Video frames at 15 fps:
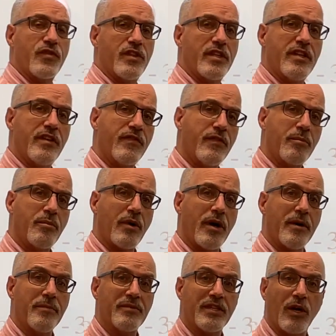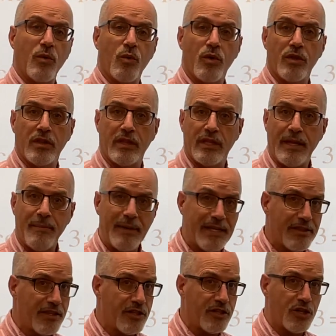the different problems that will
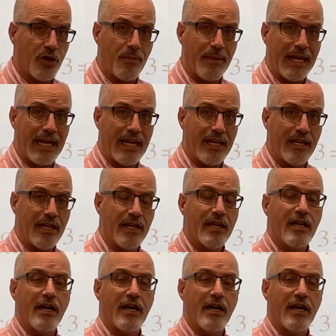limit the domain